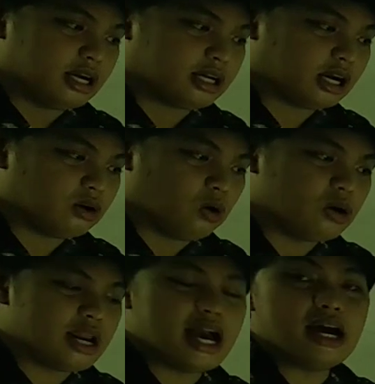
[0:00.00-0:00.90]

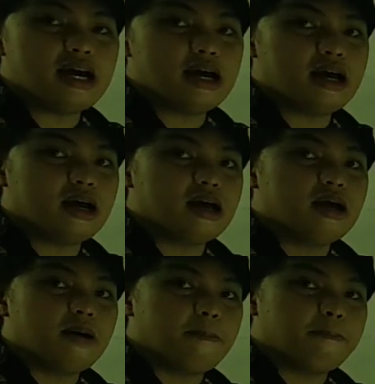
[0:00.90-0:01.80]
nagkaroon ng
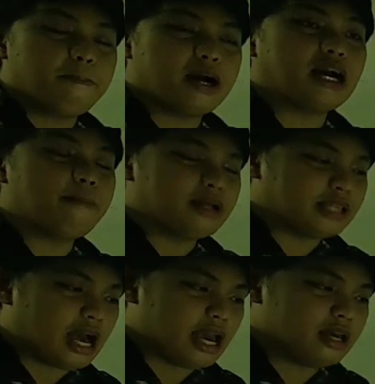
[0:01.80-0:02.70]

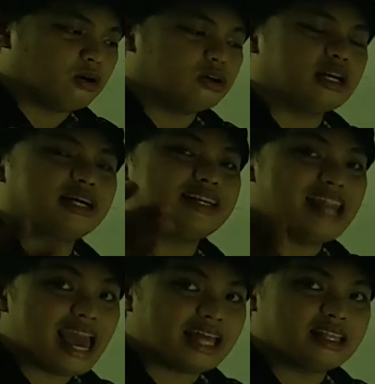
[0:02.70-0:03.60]
pagkamatay or
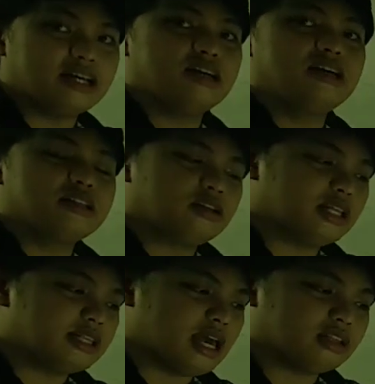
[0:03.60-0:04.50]
nag-led to
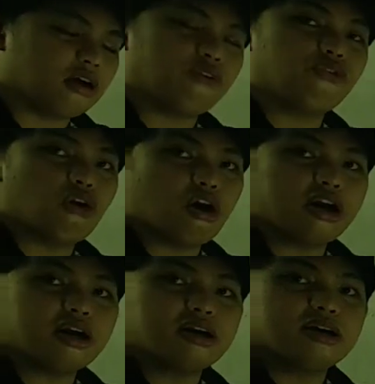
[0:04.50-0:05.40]
the death of
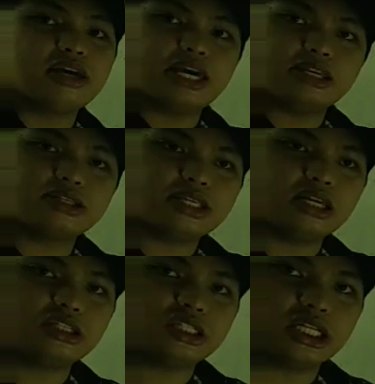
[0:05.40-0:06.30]
4
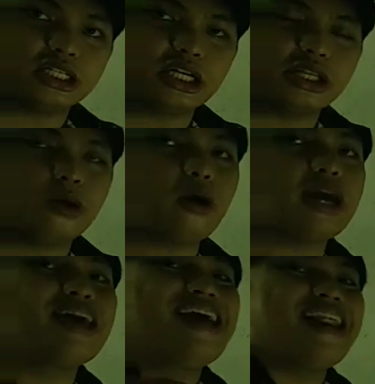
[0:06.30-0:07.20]
innocent children.
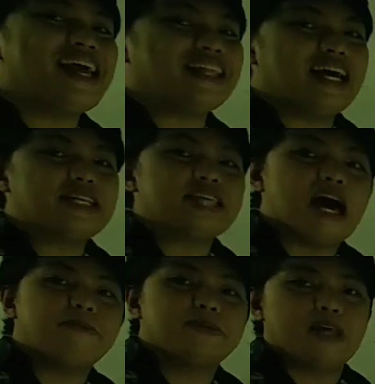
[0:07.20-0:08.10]
Okay, let us
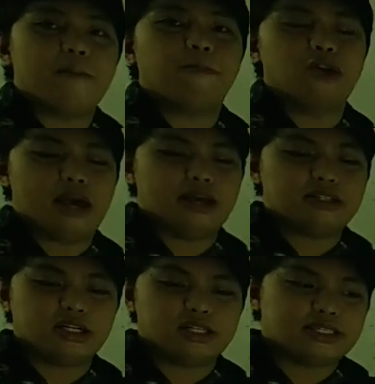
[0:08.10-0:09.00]
have sample
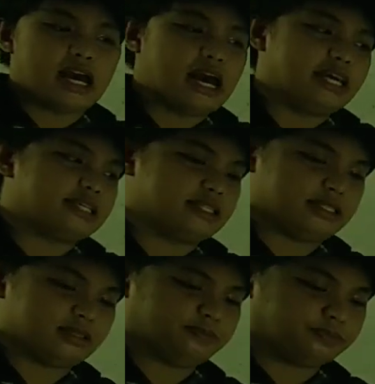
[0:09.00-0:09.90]

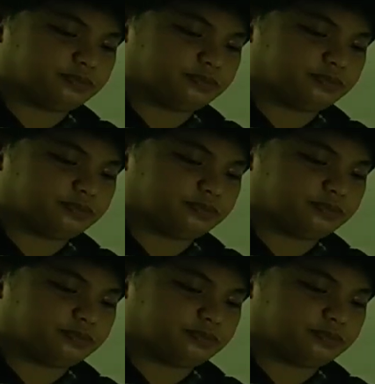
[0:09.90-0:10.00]
exercise.